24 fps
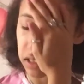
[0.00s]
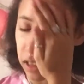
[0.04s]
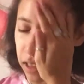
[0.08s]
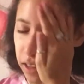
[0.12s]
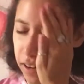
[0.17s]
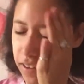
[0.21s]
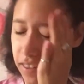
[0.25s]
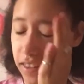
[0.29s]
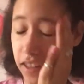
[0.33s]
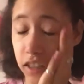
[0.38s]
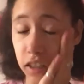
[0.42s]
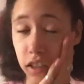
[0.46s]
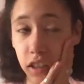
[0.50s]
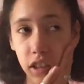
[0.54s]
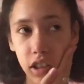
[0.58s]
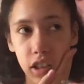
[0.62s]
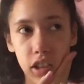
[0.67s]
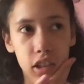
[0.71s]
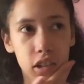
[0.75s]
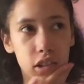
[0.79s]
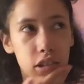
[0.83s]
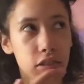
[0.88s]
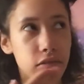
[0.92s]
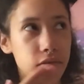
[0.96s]
That this
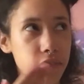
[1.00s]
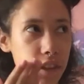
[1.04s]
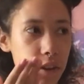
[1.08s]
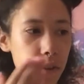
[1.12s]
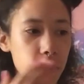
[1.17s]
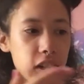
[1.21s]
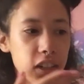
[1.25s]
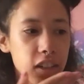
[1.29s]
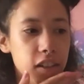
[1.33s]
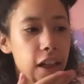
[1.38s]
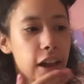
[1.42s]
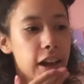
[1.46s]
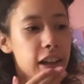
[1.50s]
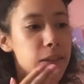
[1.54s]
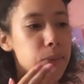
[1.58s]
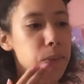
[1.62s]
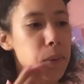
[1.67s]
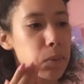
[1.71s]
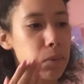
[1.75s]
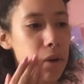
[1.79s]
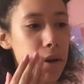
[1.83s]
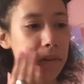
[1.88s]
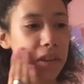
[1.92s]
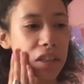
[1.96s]
is going to last
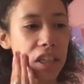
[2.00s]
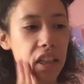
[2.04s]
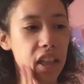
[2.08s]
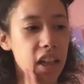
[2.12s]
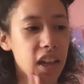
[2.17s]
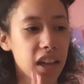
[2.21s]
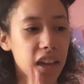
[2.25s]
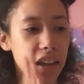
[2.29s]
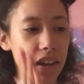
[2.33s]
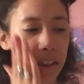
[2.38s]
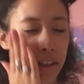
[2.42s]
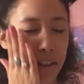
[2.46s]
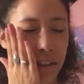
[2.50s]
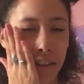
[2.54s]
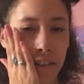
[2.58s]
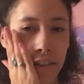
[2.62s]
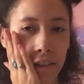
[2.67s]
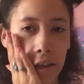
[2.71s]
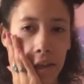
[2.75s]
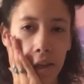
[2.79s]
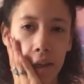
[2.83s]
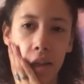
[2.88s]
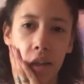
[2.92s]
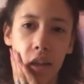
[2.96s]
me probably like
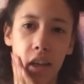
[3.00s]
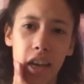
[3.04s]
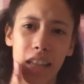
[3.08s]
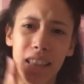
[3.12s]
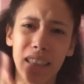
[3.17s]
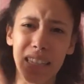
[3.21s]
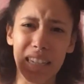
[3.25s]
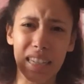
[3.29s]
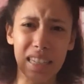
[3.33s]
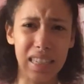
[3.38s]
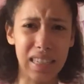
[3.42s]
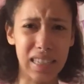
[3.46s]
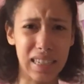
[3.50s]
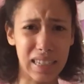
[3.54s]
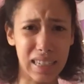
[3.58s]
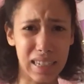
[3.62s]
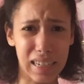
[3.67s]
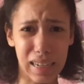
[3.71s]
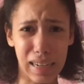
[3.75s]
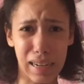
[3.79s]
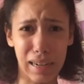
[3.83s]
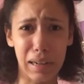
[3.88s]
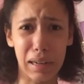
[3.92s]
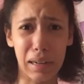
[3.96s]
at least a
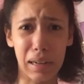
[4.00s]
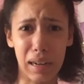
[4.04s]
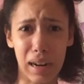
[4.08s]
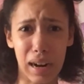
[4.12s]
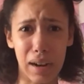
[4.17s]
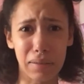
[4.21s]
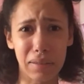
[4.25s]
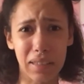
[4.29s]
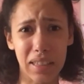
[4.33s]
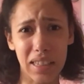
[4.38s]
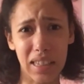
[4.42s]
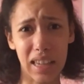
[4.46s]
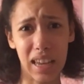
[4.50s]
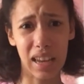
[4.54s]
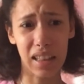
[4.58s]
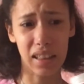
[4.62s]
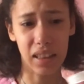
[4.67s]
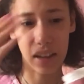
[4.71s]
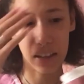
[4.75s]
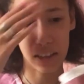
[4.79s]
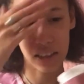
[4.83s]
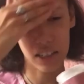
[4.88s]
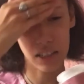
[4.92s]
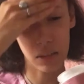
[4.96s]
year, I would say.
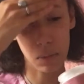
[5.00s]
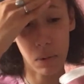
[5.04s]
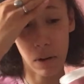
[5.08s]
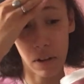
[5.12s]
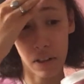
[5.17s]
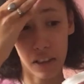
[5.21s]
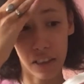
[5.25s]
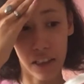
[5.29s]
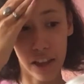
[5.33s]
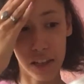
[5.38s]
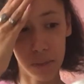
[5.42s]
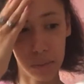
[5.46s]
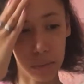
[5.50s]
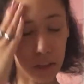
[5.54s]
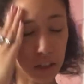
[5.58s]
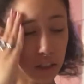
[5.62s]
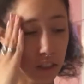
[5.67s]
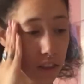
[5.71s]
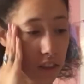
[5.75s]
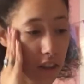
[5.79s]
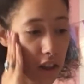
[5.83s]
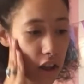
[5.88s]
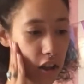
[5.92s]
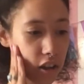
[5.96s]
Like this will probably last me a
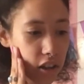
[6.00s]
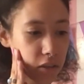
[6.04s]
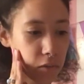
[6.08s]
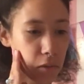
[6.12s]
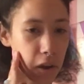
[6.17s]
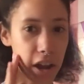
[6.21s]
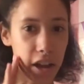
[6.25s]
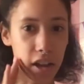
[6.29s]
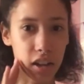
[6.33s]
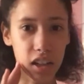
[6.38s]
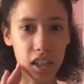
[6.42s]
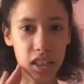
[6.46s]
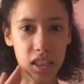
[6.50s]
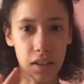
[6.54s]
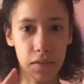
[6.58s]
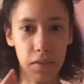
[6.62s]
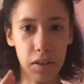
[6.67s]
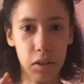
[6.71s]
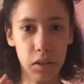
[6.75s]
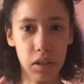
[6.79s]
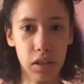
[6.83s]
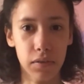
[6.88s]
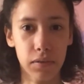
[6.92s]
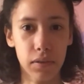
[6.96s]
long while because I've
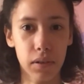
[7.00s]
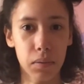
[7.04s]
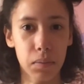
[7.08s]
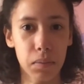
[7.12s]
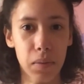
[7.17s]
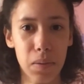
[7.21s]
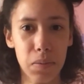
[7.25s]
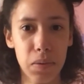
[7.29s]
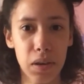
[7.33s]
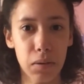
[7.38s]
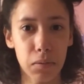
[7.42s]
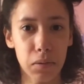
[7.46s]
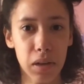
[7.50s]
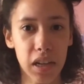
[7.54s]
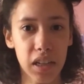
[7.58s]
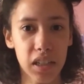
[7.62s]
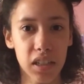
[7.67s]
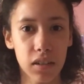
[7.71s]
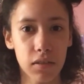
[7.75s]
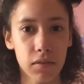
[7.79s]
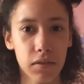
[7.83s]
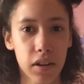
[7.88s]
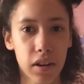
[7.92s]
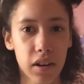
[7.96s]
used it for maybe a week
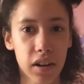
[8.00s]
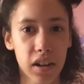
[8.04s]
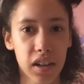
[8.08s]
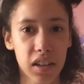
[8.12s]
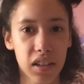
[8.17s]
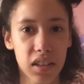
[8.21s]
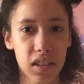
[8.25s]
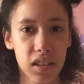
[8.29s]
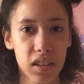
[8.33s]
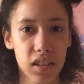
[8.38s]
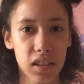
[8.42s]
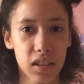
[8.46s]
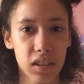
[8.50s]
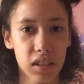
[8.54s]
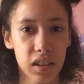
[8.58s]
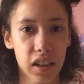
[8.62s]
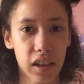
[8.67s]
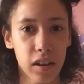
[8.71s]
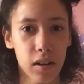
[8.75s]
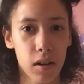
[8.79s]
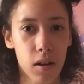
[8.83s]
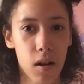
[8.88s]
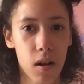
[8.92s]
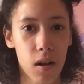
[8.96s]
so far and it's still
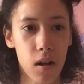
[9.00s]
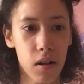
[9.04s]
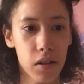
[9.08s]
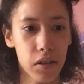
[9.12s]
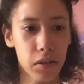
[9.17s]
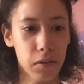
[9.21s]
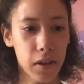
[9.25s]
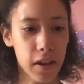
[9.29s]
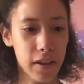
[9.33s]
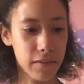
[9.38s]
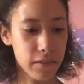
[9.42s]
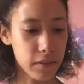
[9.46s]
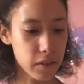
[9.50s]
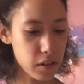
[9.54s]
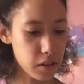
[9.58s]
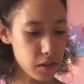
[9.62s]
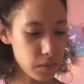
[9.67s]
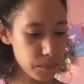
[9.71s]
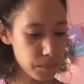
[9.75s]
like all the way full.